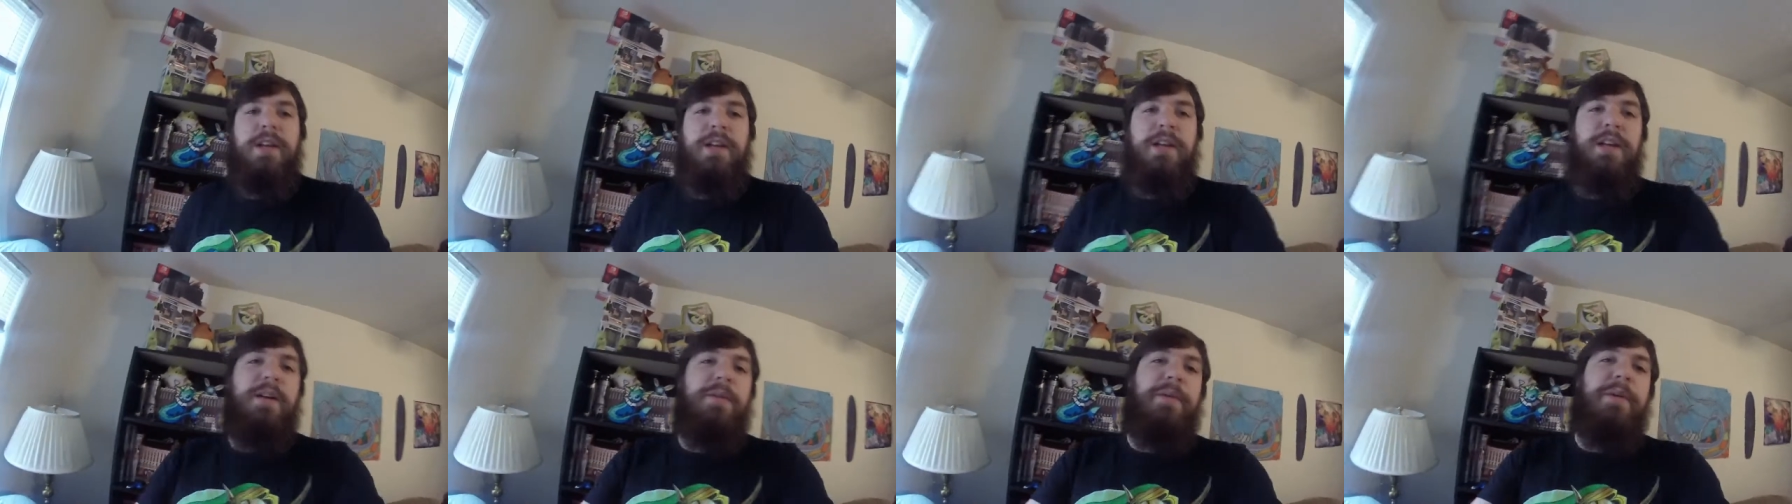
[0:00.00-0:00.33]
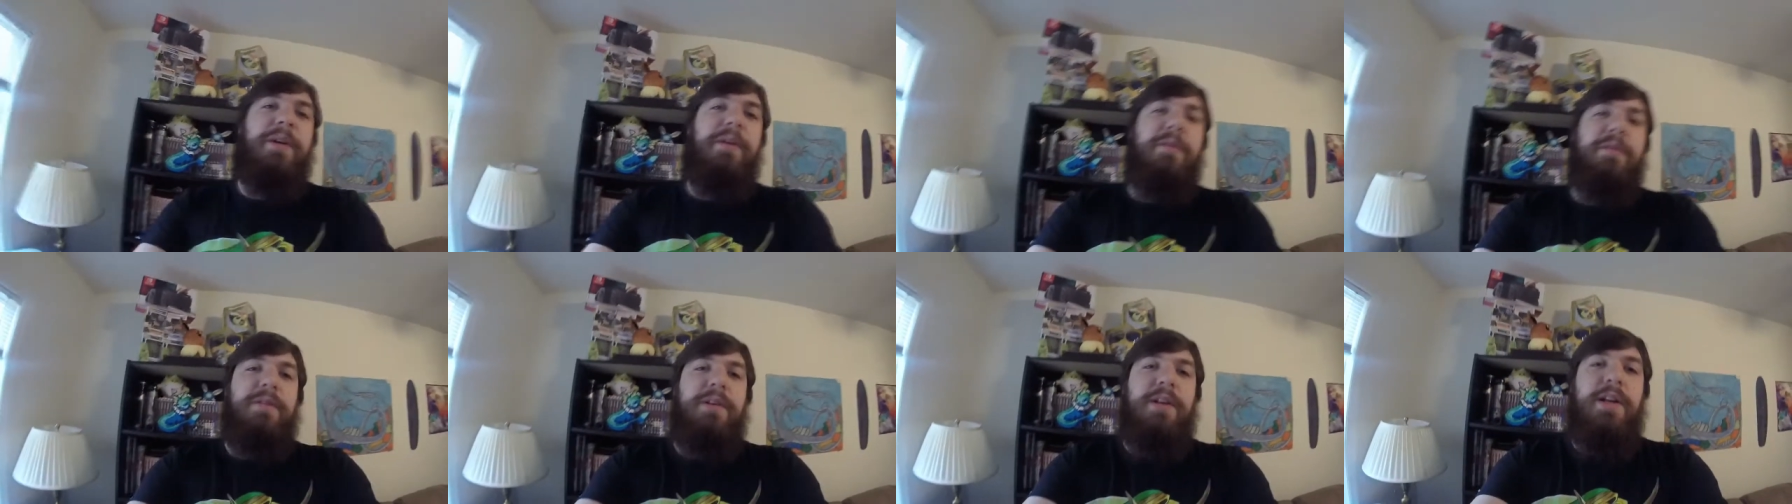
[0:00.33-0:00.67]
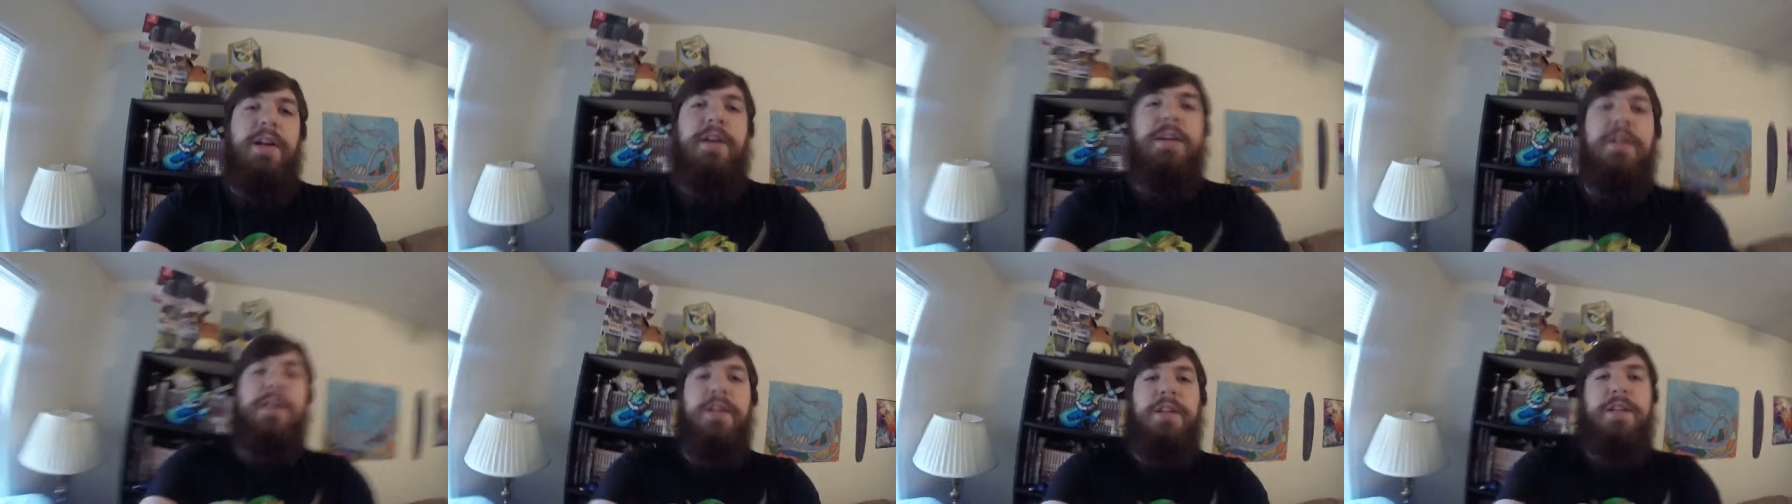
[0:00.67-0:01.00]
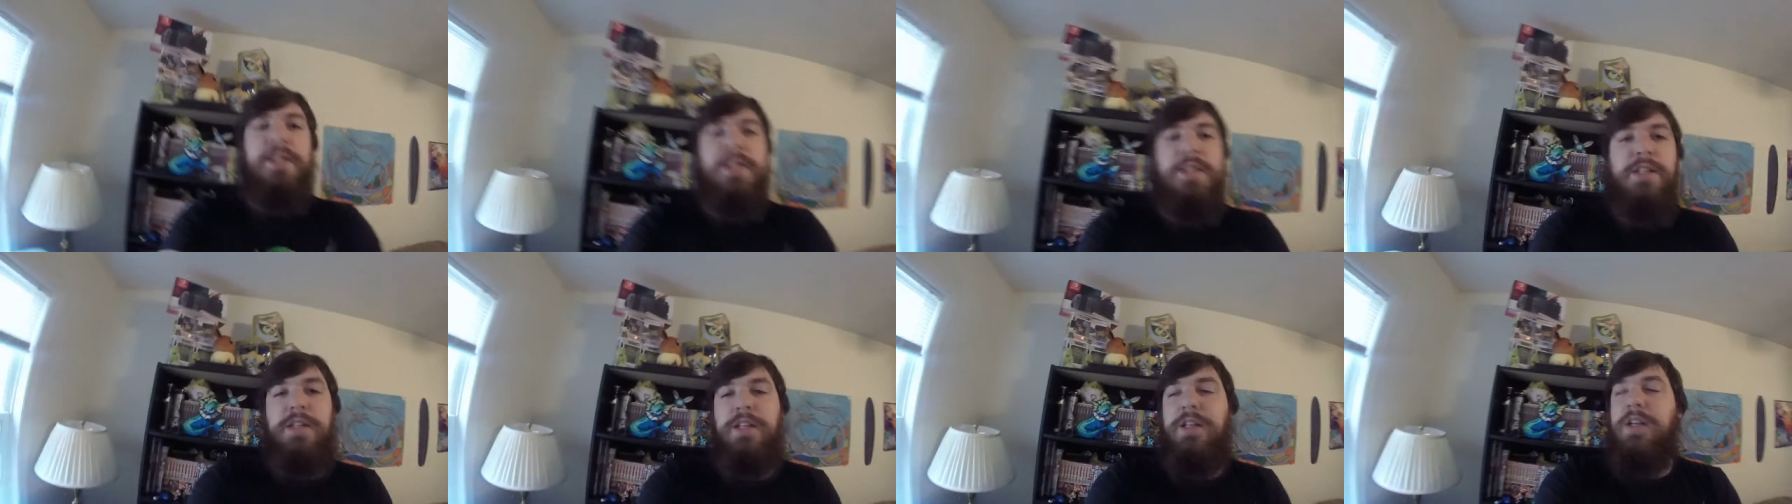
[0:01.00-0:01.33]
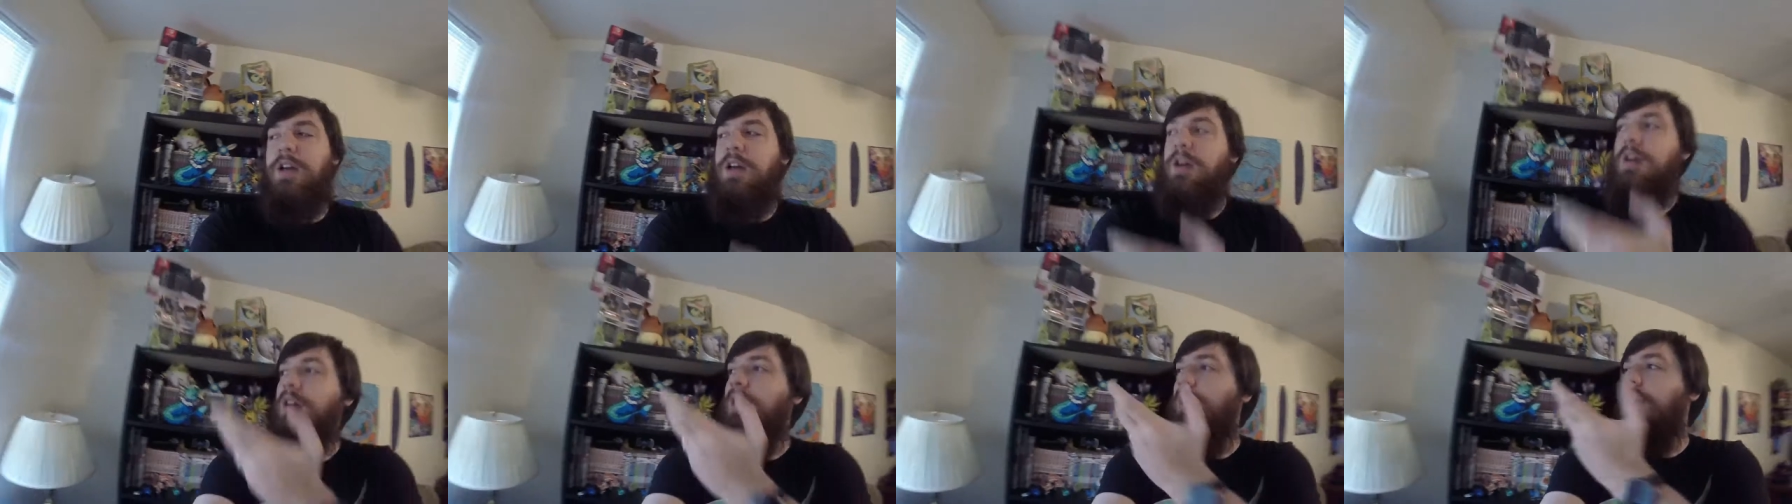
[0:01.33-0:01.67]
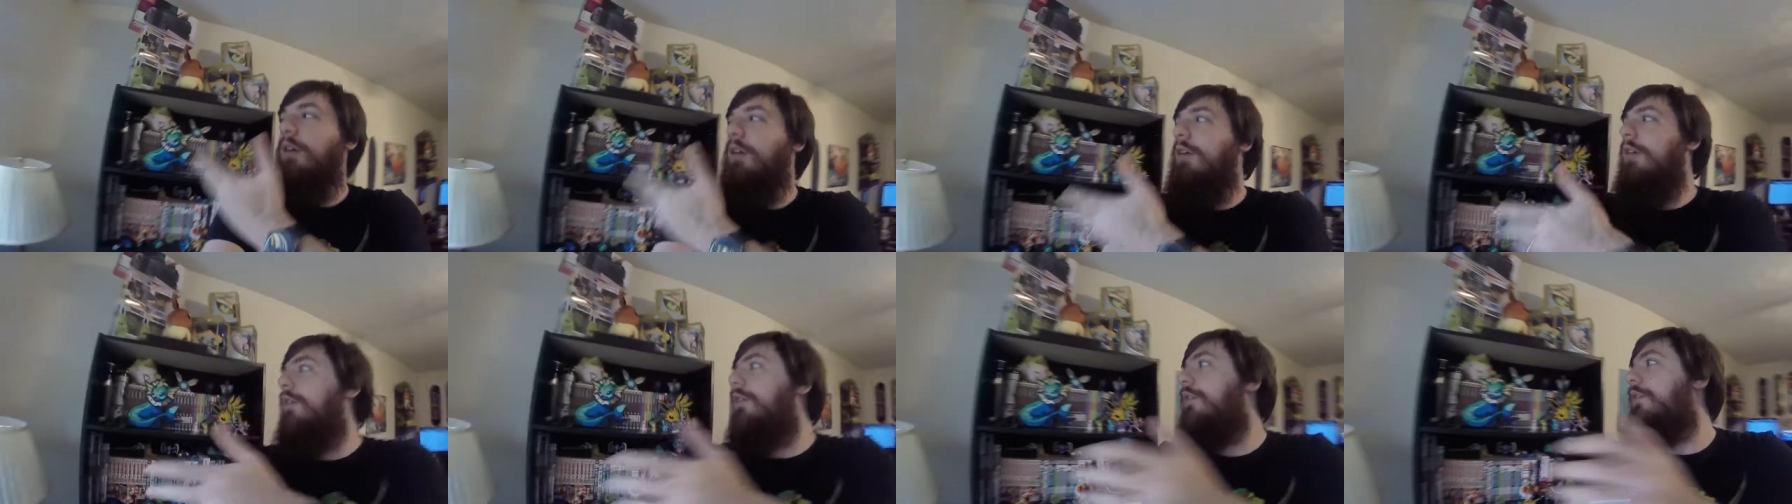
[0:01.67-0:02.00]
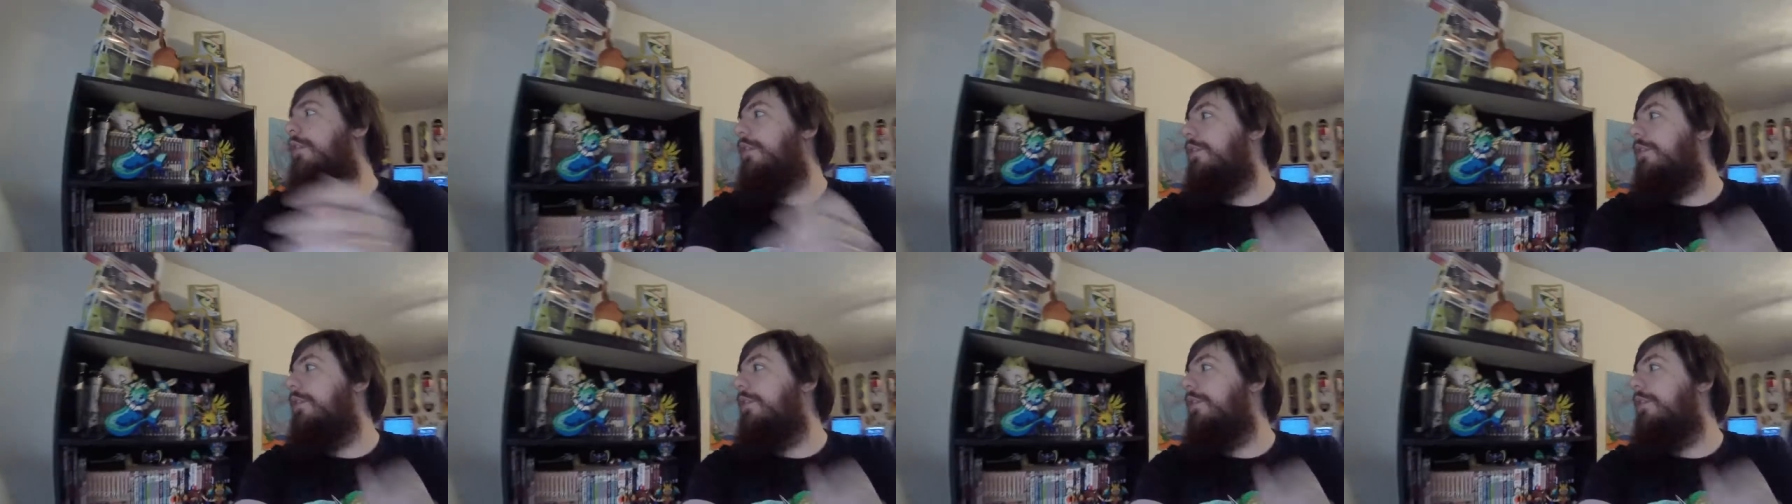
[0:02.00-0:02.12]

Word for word: There we go. Now you can see all of